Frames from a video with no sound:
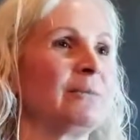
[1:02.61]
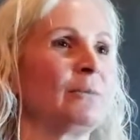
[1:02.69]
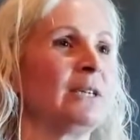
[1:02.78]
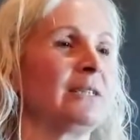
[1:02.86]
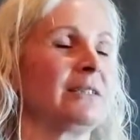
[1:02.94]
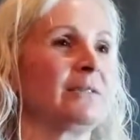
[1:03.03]

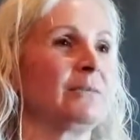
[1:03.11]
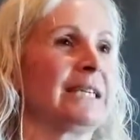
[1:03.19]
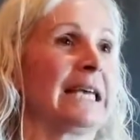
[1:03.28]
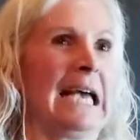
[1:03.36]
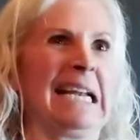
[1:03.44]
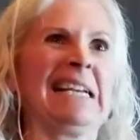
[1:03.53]
What
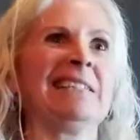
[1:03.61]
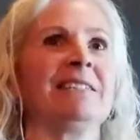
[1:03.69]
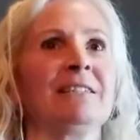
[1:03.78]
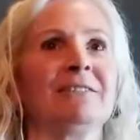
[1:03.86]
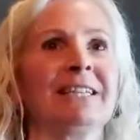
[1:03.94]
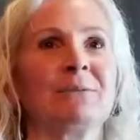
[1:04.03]
can I
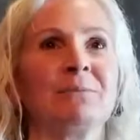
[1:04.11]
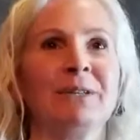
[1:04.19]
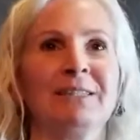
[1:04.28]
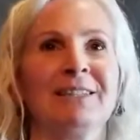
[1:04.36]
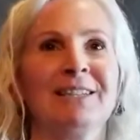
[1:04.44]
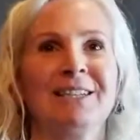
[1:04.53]
do?
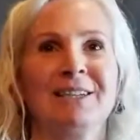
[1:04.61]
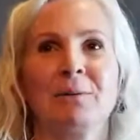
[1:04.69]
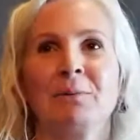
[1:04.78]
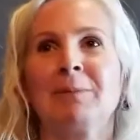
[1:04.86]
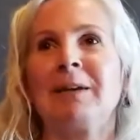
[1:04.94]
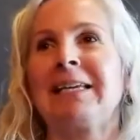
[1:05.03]
what
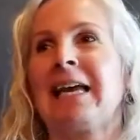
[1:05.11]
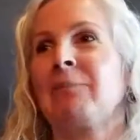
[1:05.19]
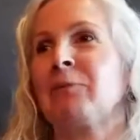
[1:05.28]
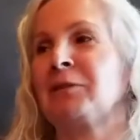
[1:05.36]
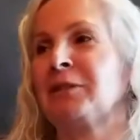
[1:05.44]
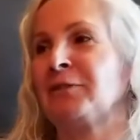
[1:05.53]
am I
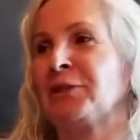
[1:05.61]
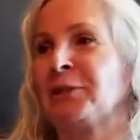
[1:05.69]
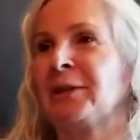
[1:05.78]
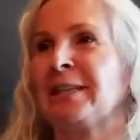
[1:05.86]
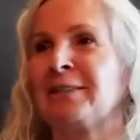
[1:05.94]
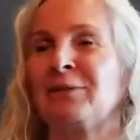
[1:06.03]
capable of
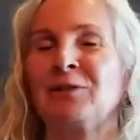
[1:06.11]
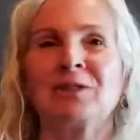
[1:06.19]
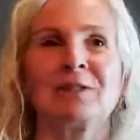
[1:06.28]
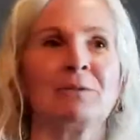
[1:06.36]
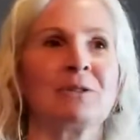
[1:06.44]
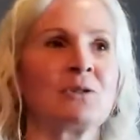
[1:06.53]
doing? I
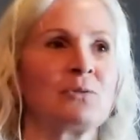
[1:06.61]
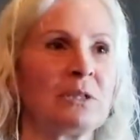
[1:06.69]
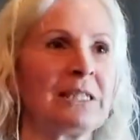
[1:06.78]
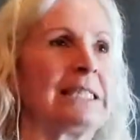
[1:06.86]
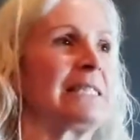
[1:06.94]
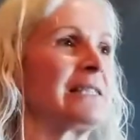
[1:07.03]
was
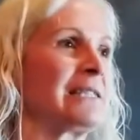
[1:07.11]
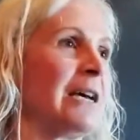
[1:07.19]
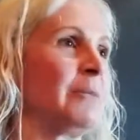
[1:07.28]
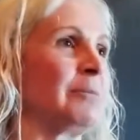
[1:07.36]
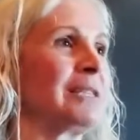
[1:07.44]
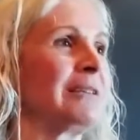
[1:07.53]
really
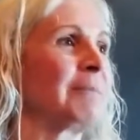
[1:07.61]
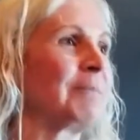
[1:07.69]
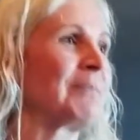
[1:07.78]
stumped.